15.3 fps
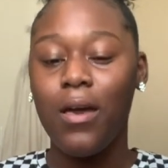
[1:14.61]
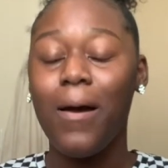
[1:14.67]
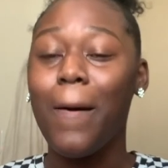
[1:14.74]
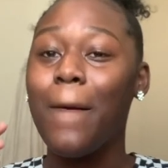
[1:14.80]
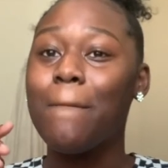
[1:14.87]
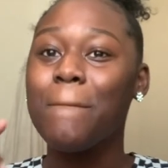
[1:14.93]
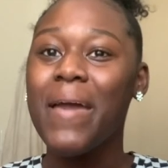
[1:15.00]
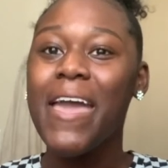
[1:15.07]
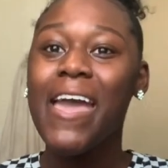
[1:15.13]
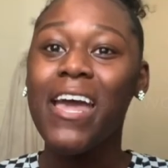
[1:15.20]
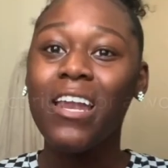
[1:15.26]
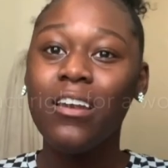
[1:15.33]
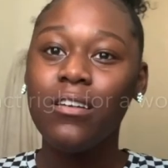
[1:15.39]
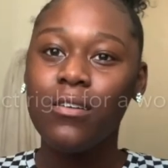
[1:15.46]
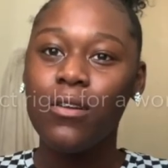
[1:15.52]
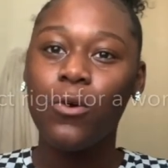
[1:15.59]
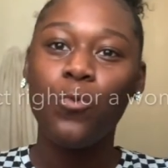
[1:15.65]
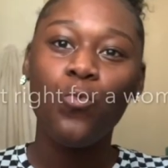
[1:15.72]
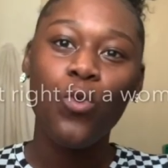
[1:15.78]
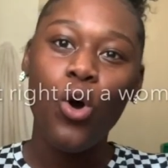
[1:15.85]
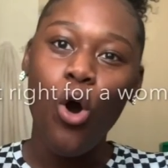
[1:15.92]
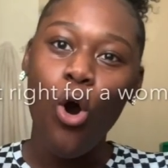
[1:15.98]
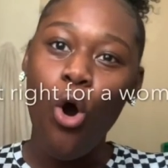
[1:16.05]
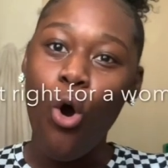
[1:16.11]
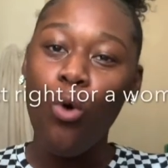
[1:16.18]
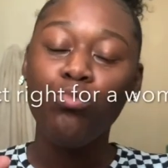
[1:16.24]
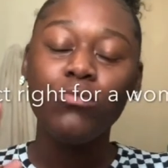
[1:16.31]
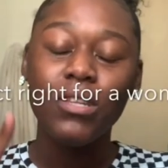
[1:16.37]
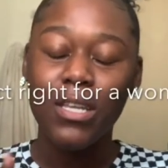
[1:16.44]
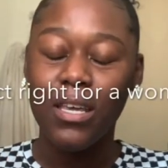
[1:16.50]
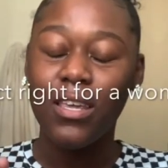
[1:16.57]
A man will
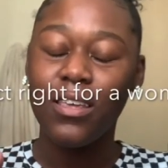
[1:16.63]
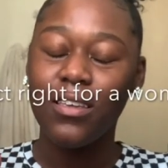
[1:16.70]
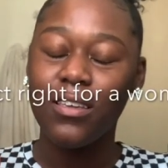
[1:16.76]
only